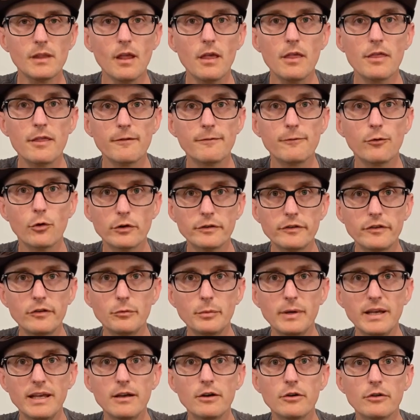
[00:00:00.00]
The forces
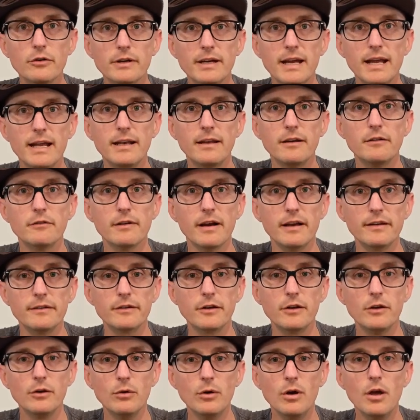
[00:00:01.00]
we can create in
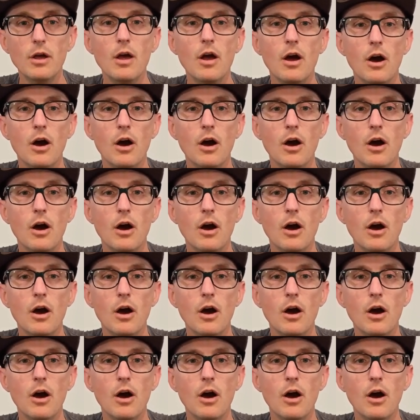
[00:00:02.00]
rescue